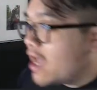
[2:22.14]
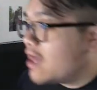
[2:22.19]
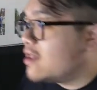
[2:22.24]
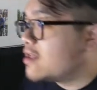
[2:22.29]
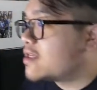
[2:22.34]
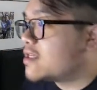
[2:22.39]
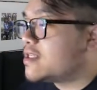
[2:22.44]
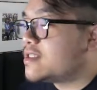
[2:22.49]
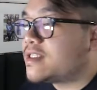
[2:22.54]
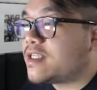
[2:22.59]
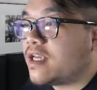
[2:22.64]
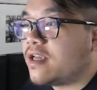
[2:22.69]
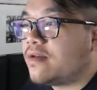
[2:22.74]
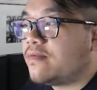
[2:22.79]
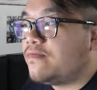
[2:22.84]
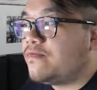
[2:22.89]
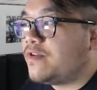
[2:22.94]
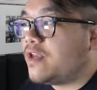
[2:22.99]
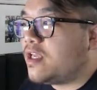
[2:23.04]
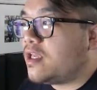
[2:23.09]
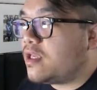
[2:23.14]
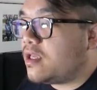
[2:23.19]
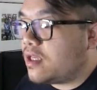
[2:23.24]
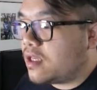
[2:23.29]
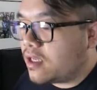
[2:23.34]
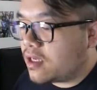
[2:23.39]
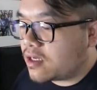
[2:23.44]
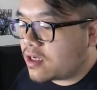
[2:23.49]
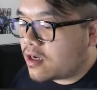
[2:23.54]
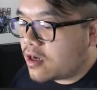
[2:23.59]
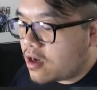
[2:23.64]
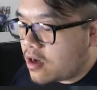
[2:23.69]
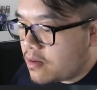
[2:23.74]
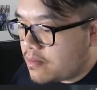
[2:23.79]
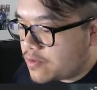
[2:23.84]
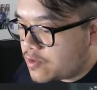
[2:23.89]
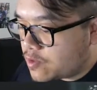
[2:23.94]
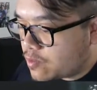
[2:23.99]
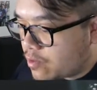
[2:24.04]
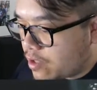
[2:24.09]
Alakazam V, it
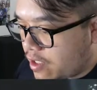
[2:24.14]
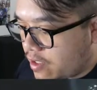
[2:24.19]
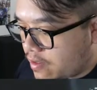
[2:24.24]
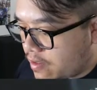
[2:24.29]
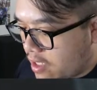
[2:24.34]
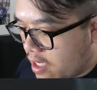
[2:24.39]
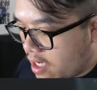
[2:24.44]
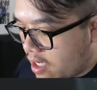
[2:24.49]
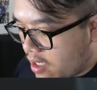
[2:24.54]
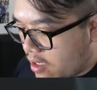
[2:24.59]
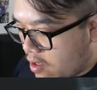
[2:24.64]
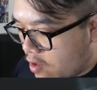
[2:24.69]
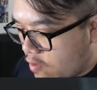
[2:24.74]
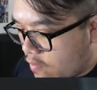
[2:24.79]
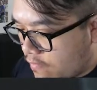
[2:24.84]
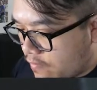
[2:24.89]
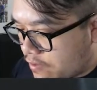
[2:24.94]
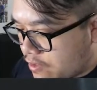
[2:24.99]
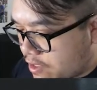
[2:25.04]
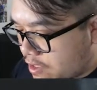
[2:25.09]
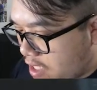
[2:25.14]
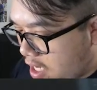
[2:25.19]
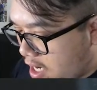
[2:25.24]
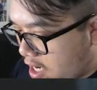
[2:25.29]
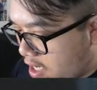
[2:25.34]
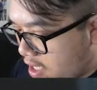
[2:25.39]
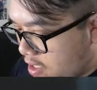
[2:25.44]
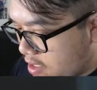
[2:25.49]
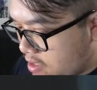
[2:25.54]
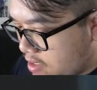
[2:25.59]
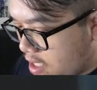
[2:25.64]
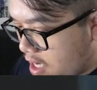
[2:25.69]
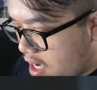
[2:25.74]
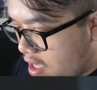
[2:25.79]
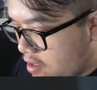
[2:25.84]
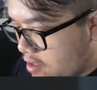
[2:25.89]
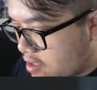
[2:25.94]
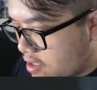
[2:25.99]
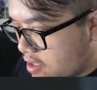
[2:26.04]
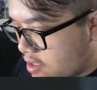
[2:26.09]
comes with a oversized
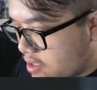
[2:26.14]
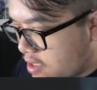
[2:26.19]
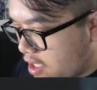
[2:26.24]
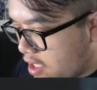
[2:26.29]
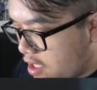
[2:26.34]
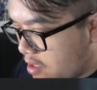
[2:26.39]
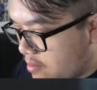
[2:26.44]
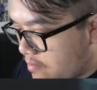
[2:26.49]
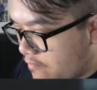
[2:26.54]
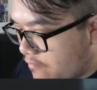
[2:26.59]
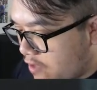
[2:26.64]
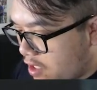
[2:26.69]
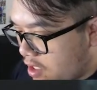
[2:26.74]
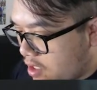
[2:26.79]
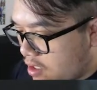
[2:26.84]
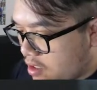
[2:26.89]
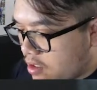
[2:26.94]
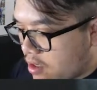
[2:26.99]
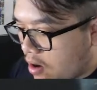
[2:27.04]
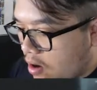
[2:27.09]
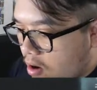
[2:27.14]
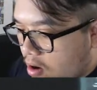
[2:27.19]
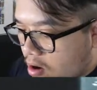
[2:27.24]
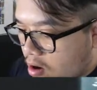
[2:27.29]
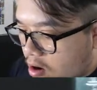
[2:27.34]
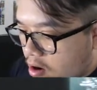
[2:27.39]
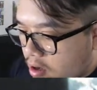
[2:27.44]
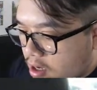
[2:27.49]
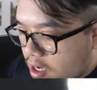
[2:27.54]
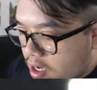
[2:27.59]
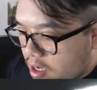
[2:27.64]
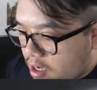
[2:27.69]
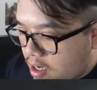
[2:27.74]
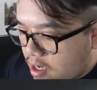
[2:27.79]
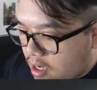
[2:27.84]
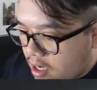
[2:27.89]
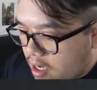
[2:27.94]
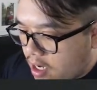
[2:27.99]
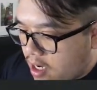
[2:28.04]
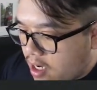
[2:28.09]
Alakazam V card
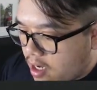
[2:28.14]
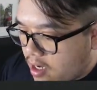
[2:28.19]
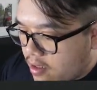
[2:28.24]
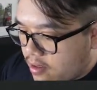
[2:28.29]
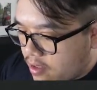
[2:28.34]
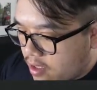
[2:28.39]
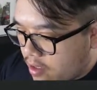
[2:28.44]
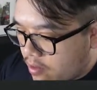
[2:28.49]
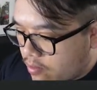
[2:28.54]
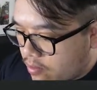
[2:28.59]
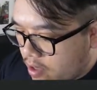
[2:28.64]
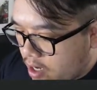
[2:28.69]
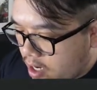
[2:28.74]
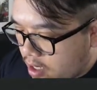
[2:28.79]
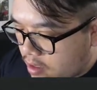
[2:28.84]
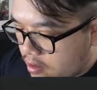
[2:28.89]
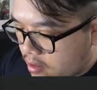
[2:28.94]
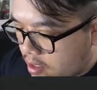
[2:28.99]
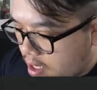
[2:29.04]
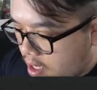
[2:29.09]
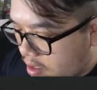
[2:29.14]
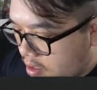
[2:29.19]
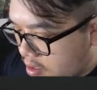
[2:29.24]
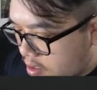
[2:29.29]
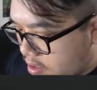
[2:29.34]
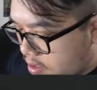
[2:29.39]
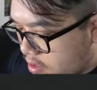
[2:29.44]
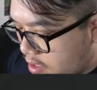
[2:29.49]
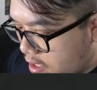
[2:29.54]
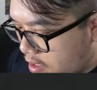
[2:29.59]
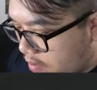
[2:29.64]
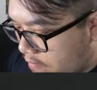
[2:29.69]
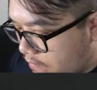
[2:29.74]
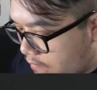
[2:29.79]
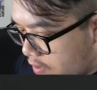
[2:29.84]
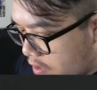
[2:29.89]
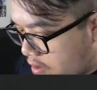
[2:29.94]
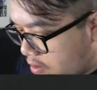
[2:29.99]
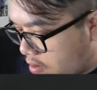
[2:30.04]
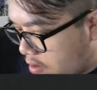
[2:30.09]
and the regular Alakazam
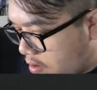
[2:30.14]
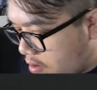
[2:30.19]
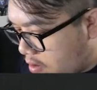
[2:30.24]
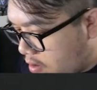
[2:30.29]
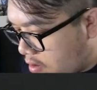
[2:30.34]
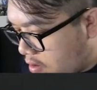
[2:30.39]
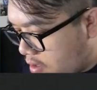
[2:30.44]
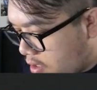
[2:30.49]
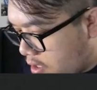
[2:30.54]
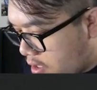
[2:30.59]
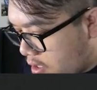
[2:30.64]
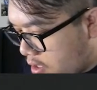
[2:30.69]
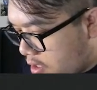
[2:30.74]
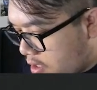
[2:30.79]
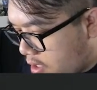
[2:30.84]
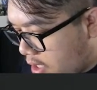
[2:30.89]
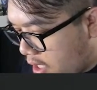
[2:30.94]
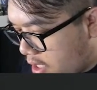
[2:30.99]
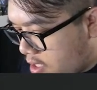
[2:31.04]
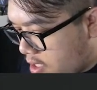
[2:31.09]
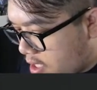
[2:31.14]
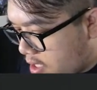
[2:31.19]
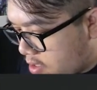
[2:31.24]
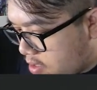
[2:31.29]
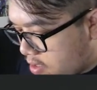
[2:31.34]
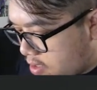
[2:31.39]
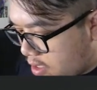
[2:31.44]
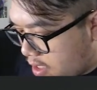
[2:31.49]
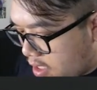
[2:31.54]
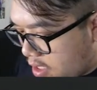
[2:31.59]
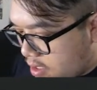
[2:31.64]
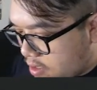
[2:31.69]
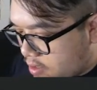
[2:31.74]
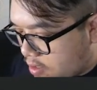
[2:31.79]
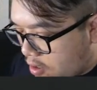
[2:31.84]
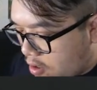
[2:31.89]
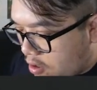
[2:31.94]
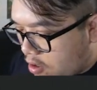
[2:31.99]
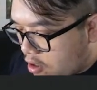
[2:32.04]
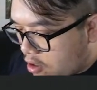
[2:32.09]
V card. And yes, these
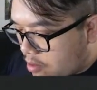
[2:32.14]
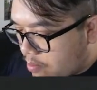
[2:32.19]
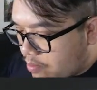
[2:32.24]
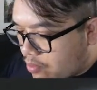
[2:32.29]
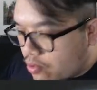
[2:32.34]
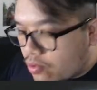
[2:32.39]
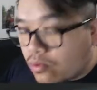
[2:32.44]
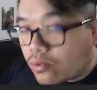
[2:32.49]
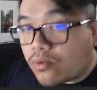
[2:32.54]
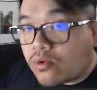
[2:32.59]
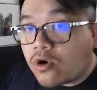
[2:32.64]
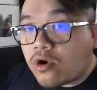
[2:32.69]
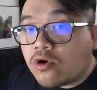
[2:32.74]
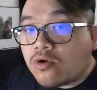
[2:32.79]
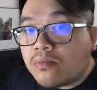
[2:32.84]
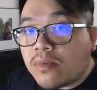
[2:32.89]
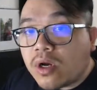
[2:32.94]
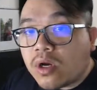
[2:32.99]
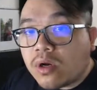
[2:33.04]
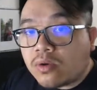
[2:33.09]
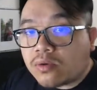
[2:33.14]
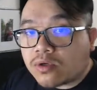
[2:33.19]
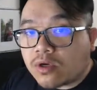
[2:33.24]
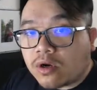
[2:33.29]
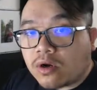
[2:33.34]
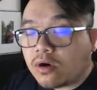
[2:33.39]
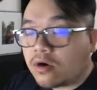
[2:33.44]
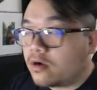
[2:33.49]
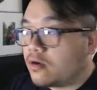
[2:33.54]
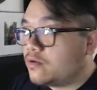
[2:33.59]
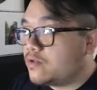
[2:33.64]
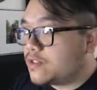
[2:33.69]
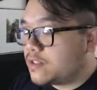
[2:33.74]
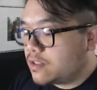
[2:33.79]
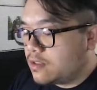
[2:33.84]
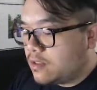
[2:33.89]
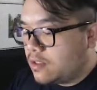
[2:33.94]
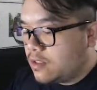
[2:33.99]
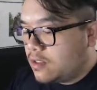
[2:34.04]
are promo cards.